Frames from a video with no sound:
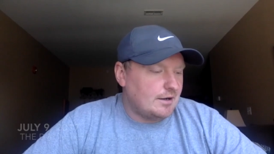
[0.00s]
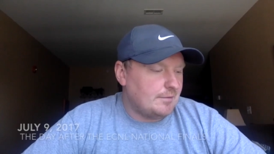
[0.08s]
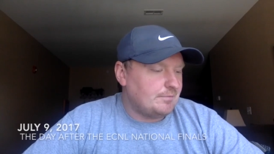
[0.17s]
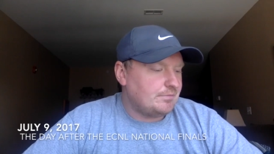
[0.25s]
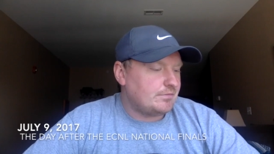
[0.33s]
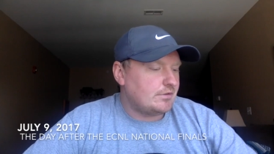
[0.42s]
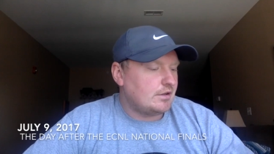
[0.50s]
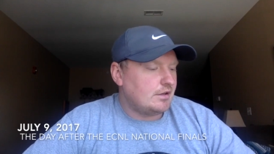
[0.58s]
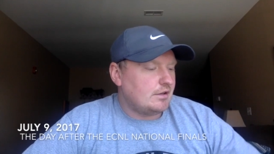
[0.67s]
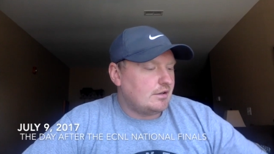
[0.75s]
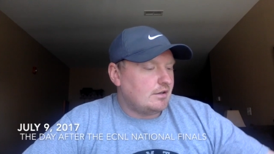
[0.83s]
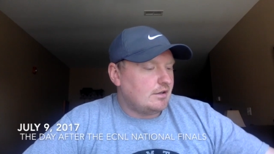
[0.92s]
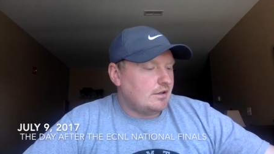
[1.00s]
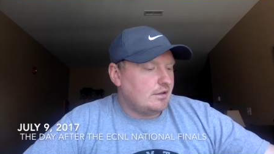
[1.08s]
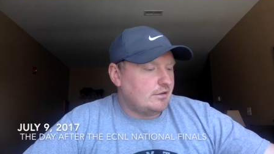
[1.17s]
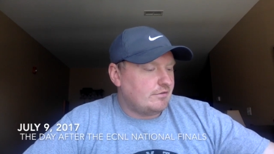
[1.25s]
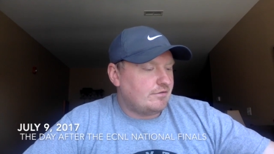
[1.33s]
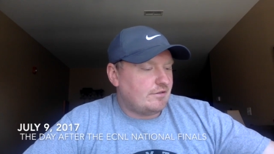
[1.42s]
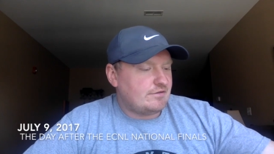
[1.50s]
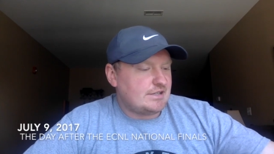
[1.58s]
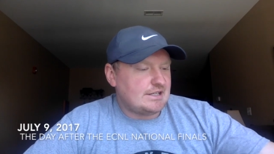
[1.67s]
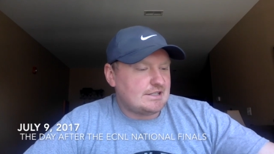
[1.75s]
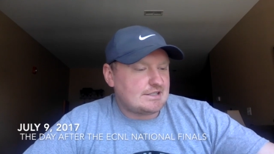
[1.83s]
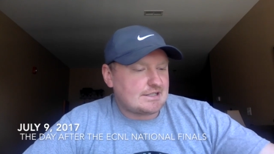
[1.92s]
um, in the
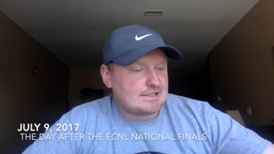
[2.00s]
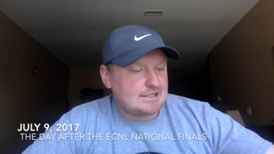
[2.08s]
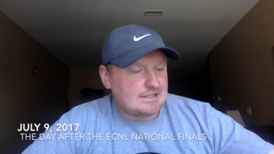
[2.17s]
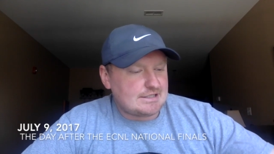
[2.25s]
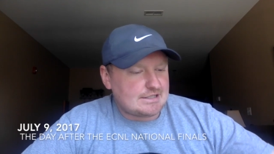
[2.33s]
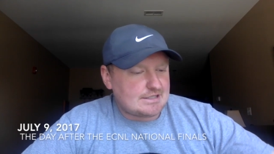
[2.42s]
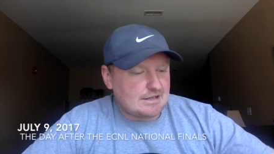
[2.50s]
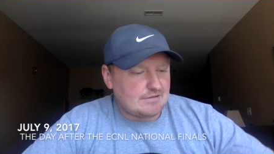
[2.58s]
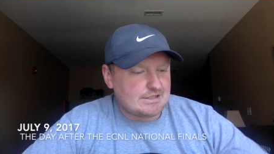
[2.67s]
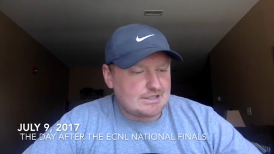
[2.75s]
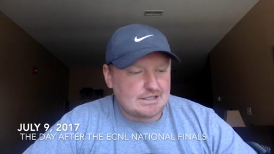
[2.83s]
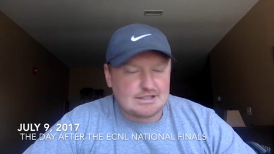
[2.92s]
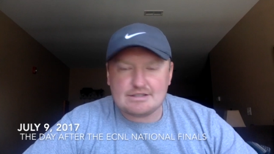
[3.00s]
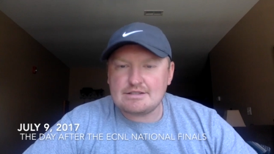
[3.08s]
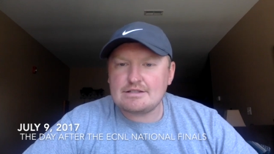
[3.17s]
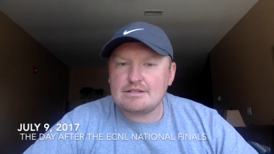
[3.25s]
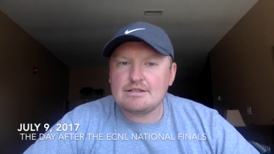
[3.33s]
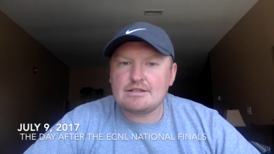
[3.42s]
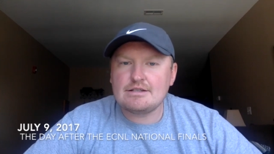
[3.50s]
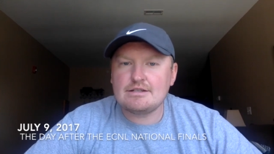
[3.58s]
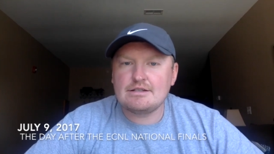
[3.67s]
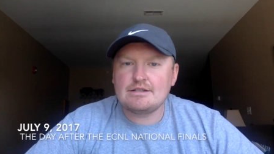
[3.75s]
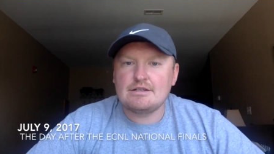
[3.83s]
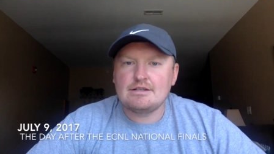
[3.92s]
15s, 16s, and 17s.
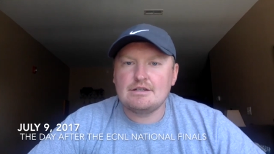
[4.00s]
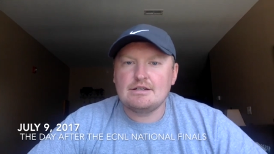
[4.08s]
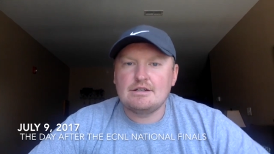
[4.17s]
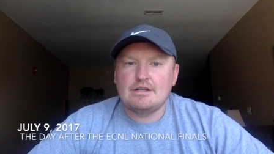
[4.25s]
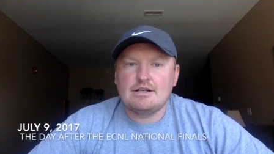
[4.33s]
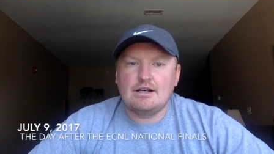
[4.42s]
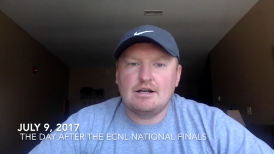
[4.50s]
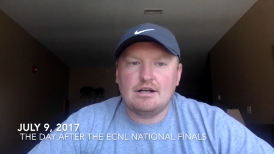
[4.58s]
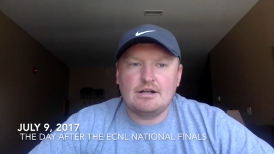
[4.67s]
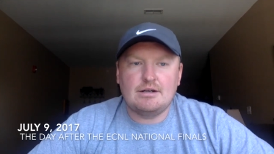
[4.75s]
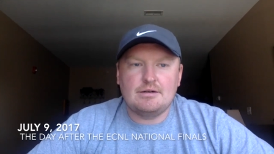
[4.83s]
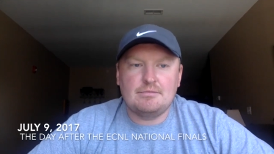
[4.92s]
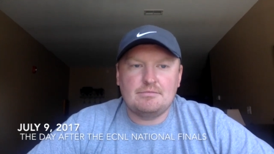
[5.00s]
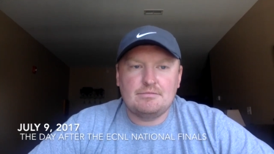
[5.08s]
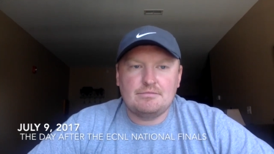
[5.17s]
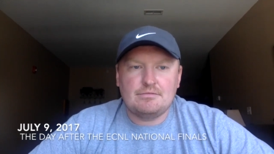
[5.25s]
Um,